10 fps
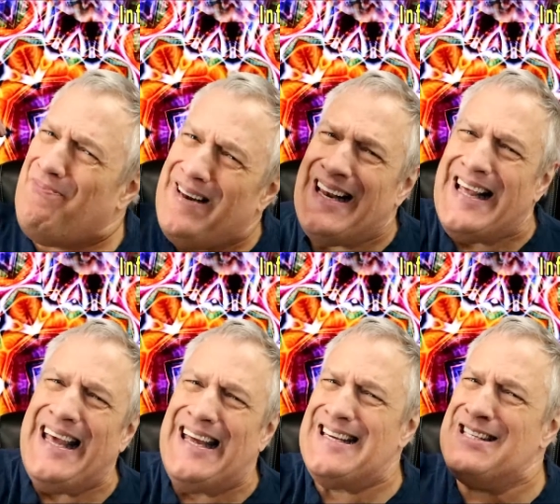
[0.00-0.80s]

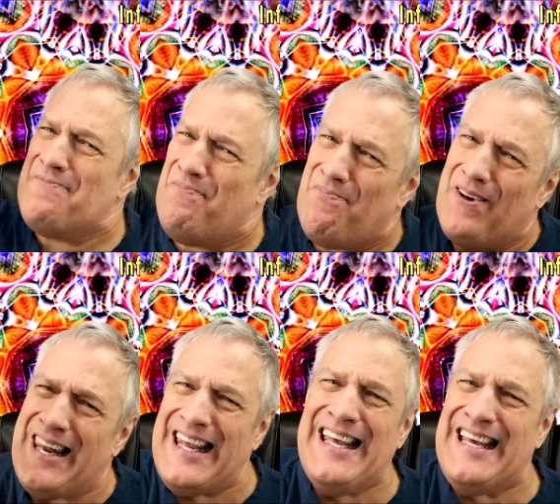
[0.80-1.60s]
please,
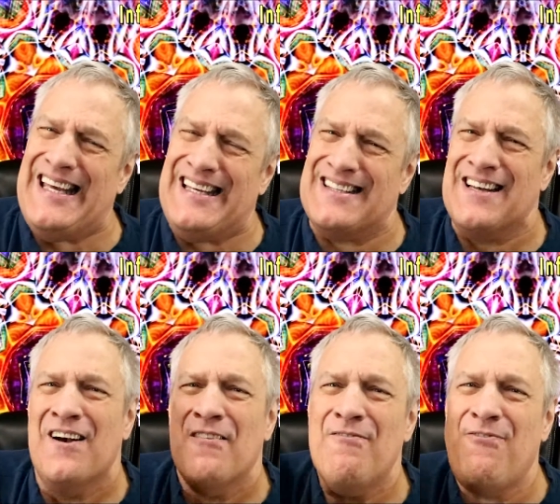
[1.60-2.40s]
please
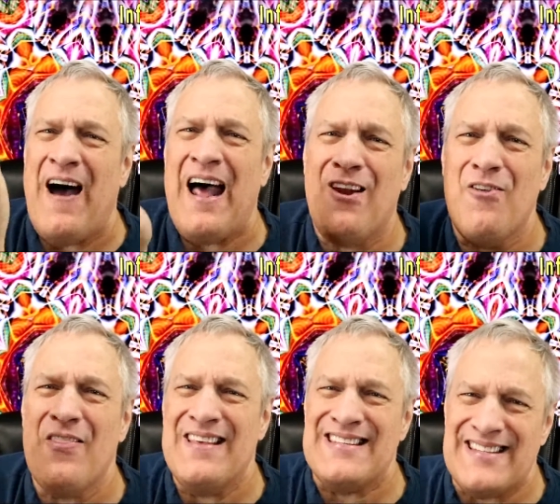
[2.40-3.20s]

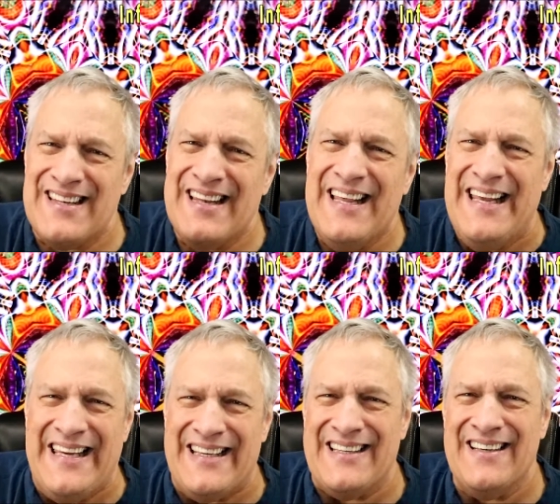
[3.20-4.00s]
follow this
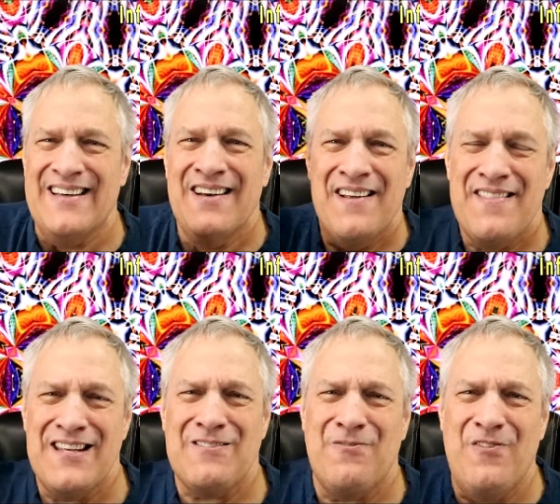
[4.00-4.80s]
link,
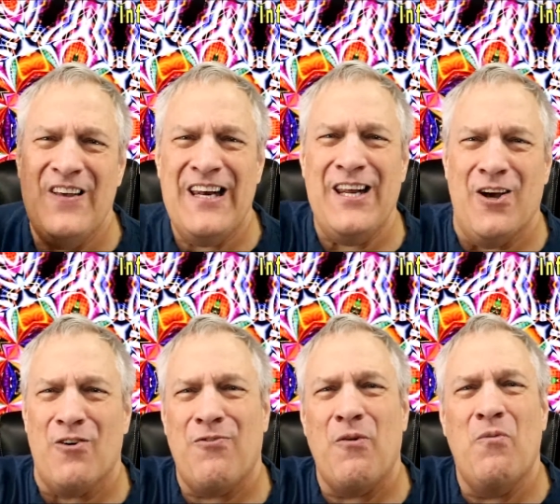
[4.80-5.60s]
this
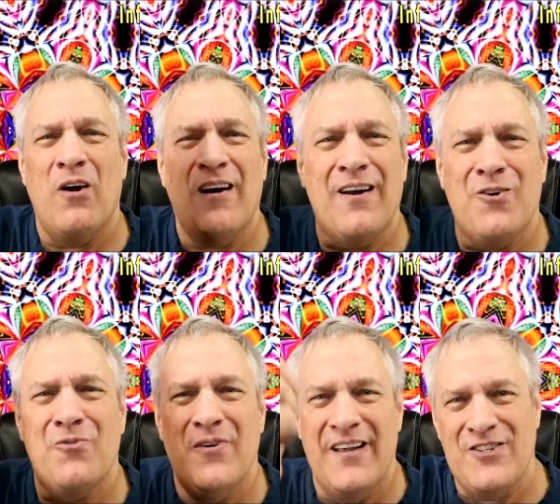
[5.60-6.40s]
video from where it
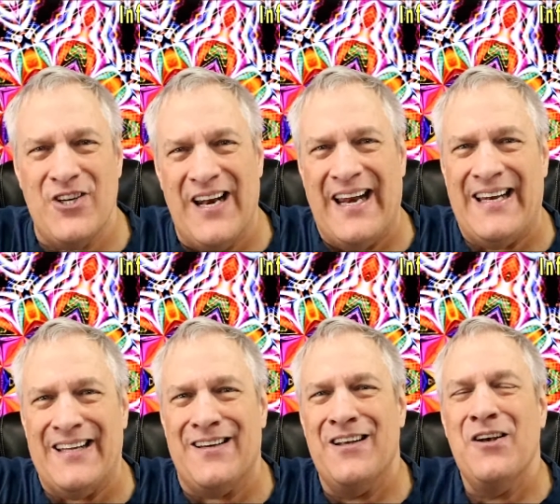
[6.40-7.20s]

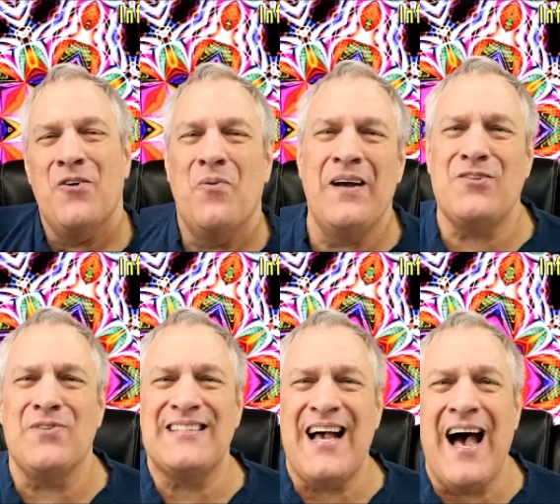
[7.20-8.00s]
originated, which
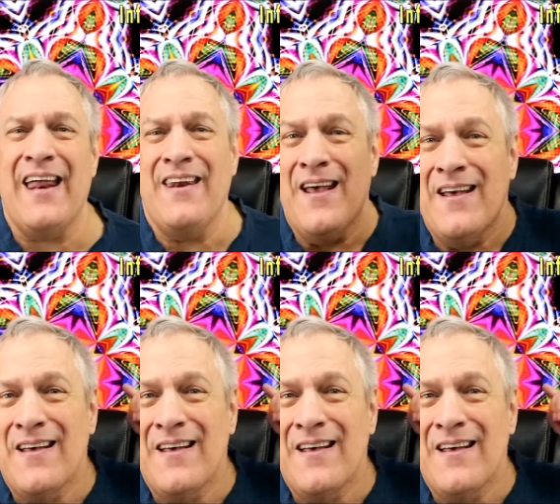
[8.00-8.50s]
was on